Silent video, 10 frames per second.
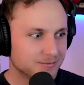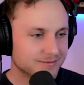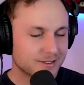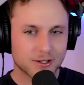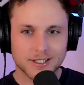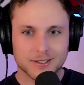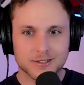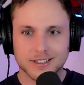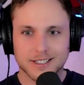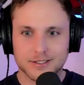30 years in
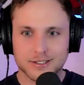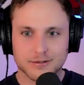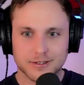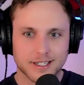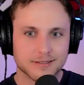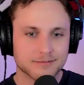life, still forget.